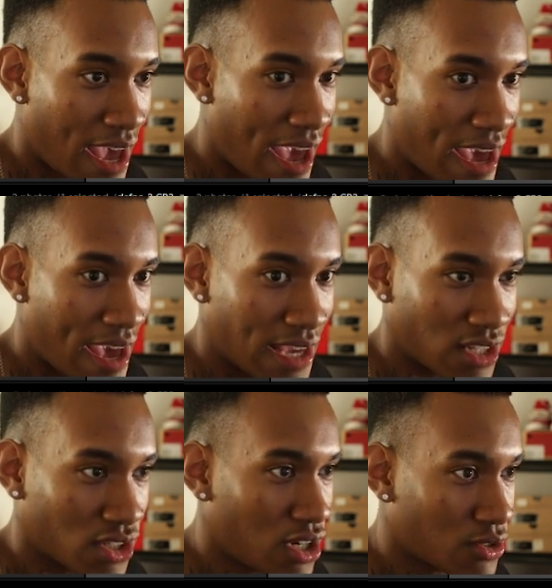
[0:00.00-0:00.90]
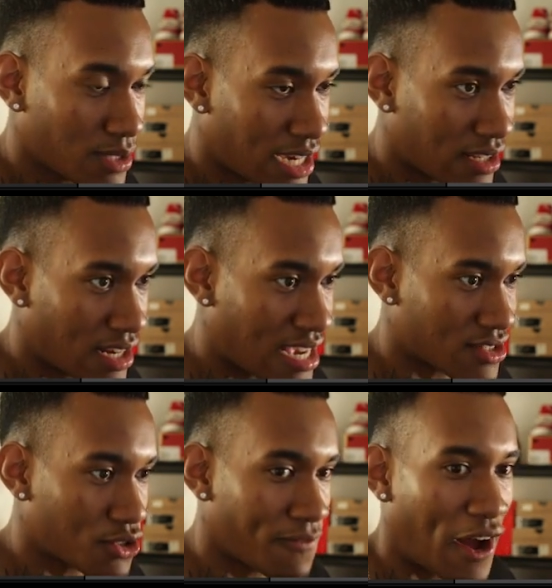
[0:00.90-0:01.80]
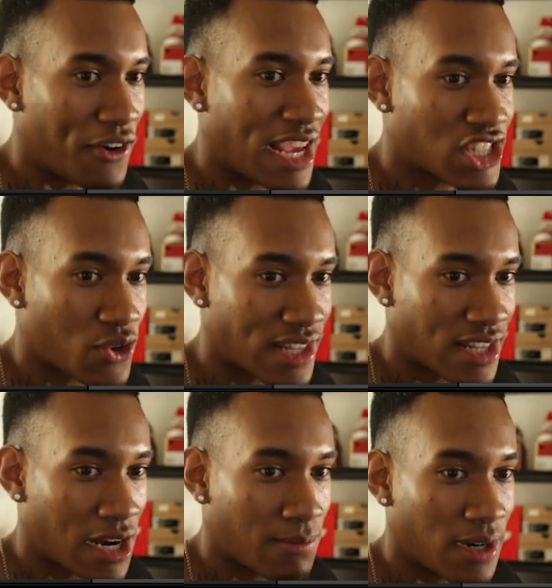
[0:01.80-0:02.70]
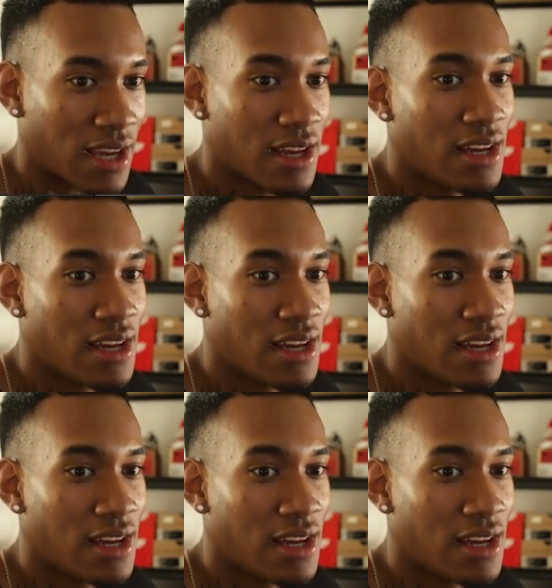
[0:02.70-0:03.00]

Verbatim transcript: And you know, we got a nice little foundation right there, but